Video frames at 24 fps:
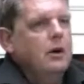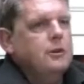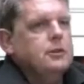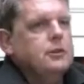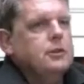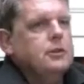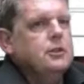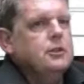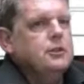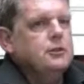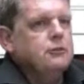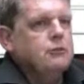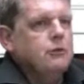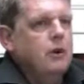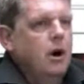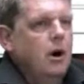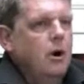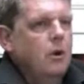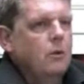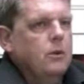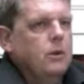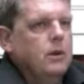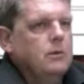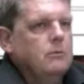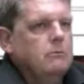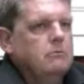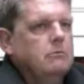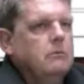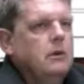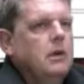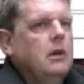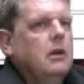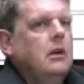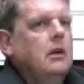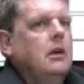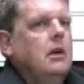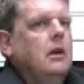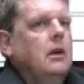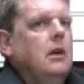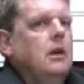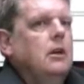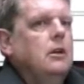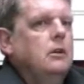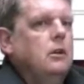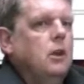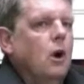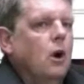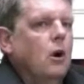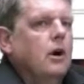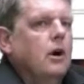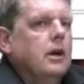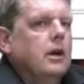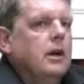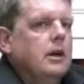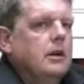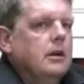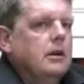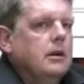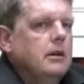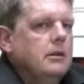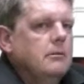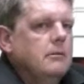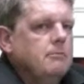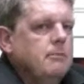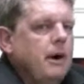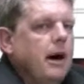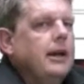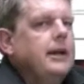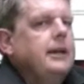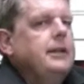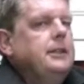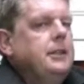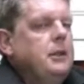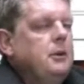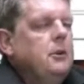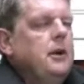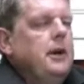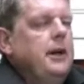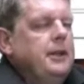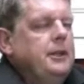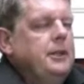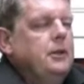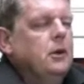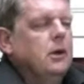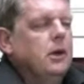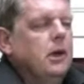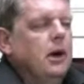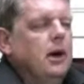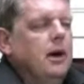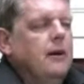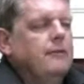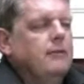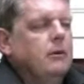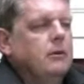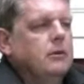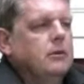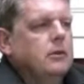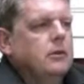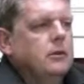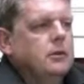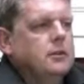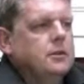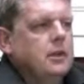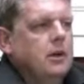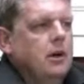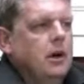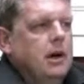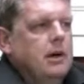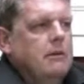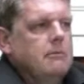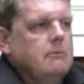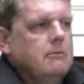to control them, not bugging you in your life all your time.